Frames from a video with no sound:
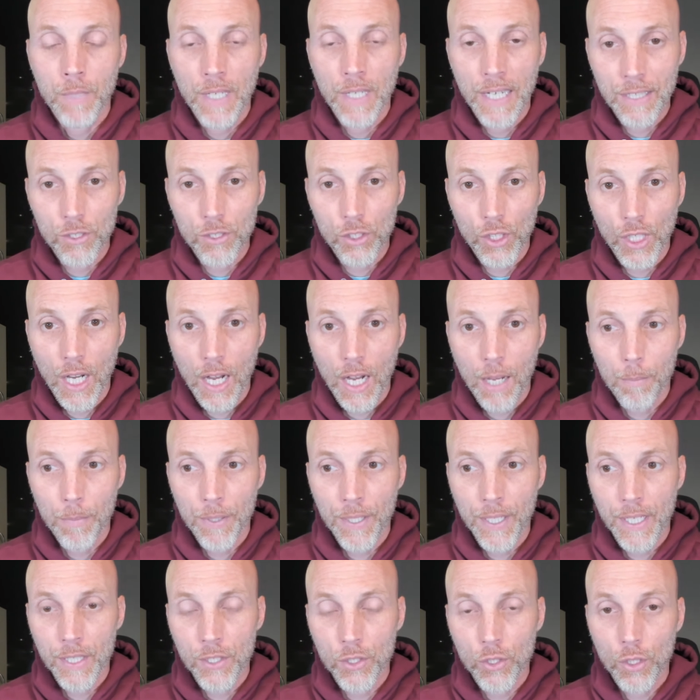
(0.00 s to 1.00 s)
It's a
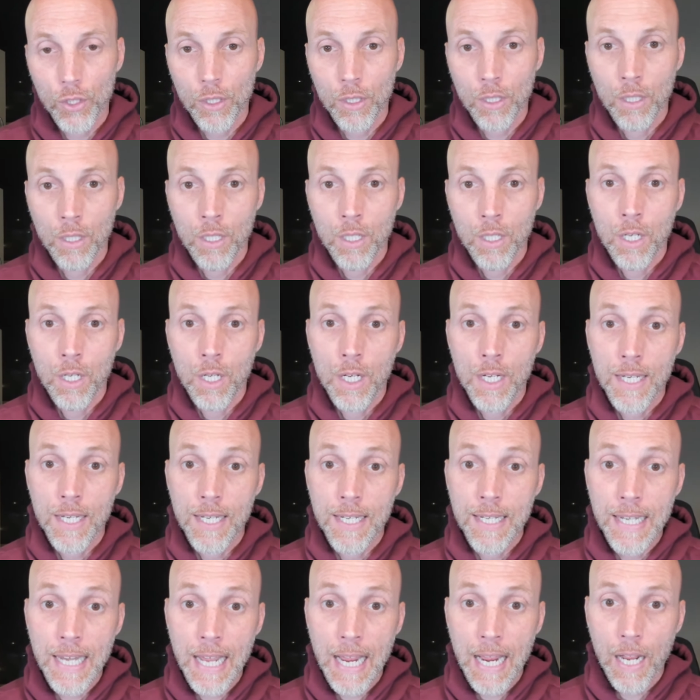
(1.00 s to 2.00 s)
combination.
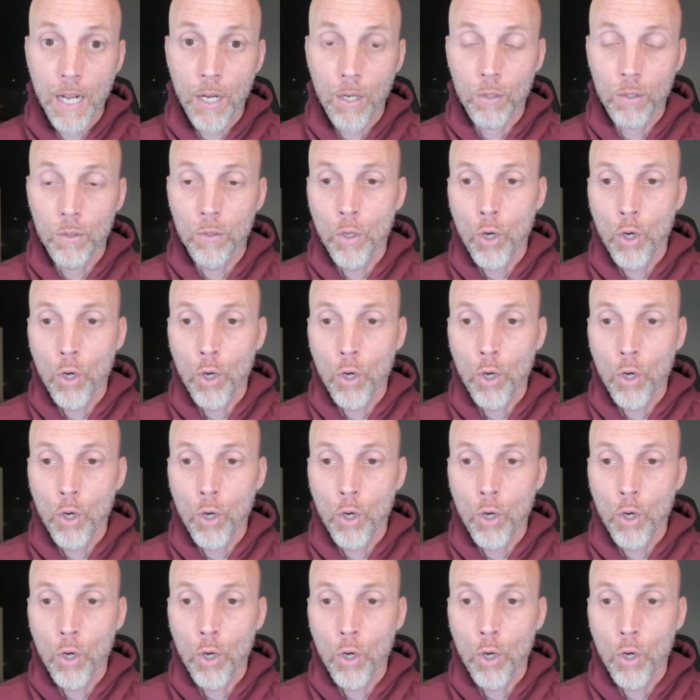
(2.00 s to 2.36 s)
Now,